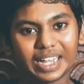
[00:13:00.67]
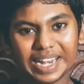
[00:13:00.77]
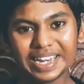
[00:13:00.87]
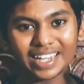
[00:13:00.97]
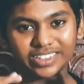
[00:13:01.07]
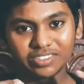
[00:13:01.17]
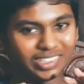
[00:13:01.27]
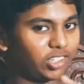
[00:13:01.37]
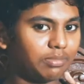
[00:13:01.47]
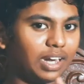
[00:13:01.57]
It has a
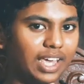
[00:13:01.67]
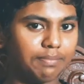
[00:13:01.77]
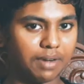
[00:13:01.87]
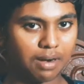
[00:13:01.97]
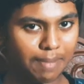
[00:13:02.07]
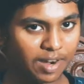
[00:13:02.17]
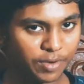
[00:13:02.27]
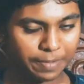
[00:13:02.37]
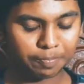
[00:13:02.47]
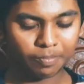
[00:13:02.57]
2000 mAh
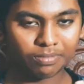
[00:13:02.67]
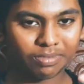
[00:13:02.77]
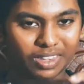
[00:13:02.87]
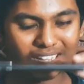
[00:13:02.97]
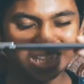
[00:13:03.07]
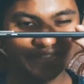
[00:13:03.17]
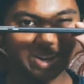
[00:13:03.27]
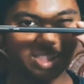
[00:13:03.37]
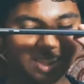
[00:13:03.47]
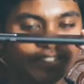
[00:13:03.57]
battery. It's a
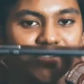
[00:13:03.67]
very thin